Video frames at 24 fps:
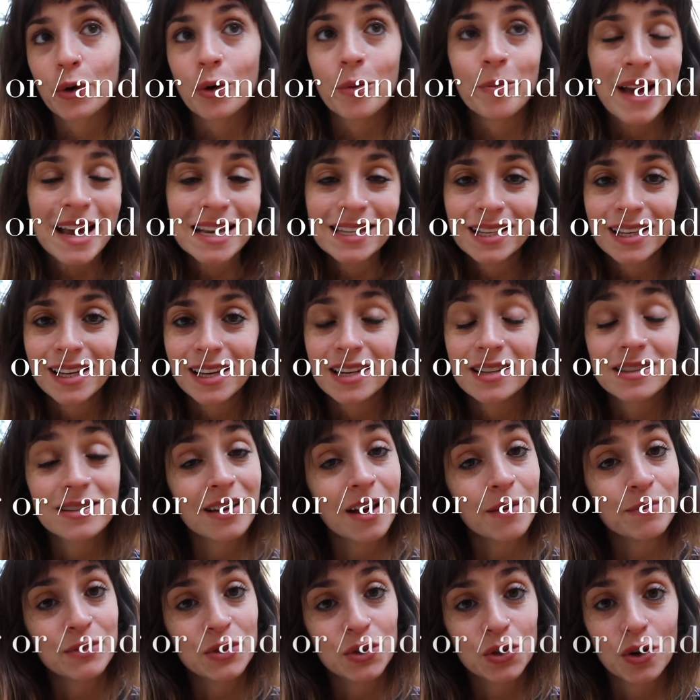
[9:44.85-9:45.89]
or basically
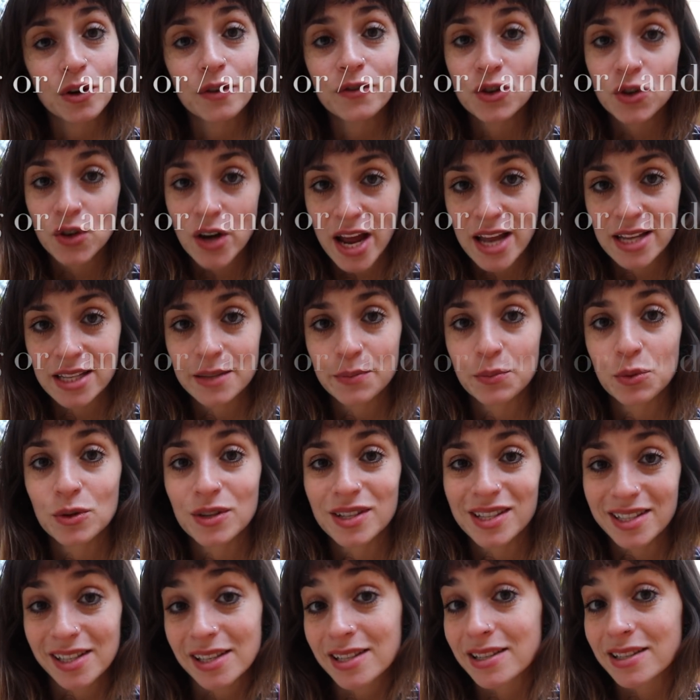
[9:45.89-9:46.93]
some sort of transport
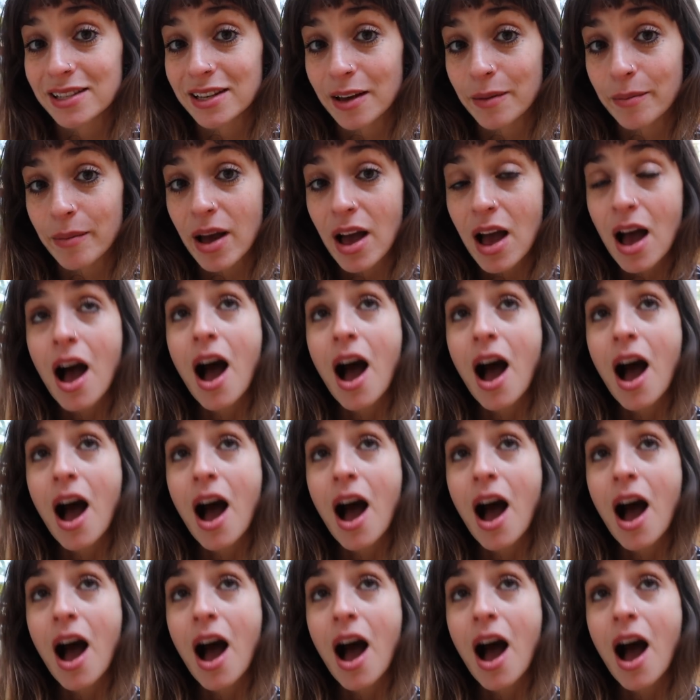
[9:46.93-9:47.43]
system.